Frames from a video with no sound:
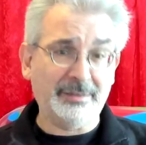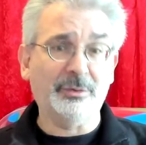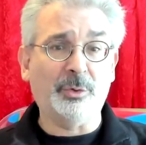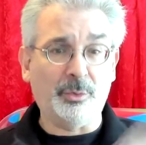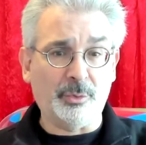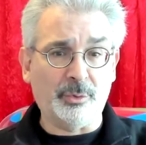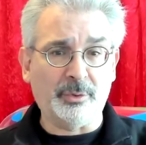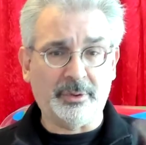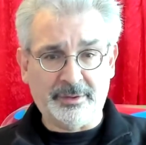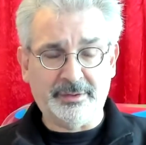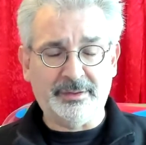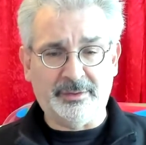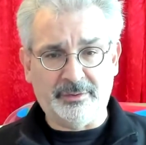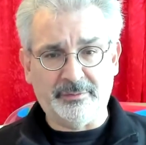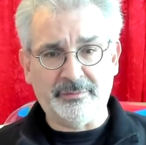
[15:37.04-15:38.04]
or
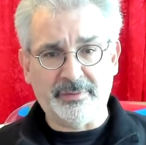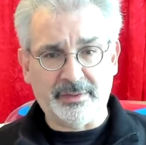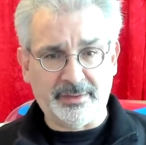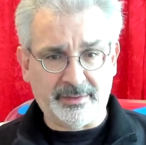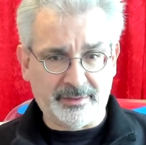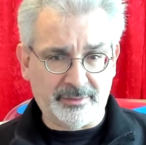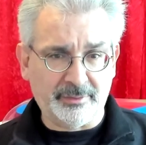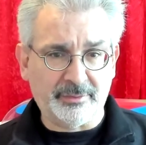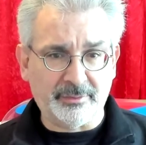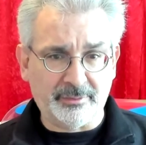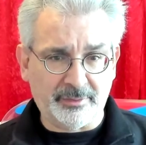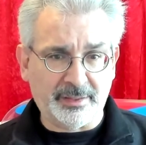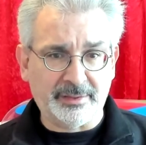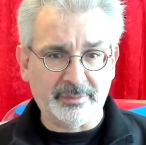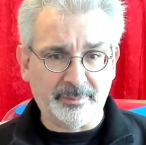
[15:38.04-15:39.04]
they're not flying in the
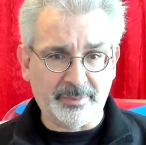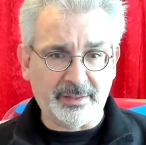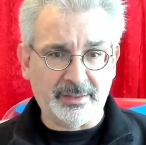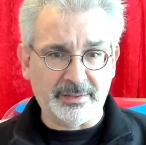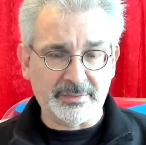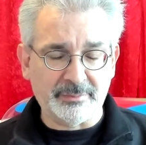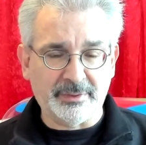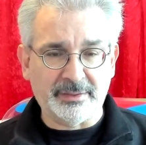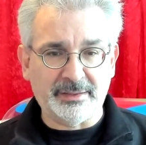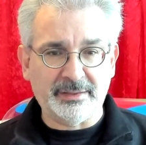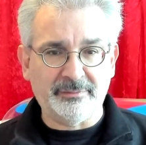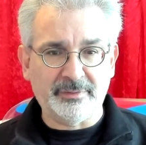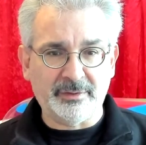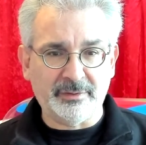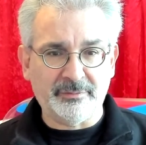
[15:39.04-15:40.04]
correct place where they
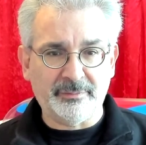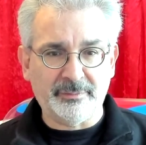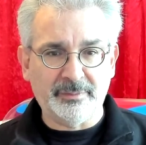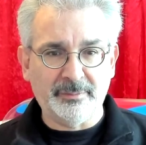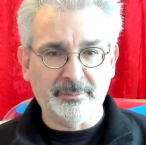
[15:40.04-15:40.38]
have enough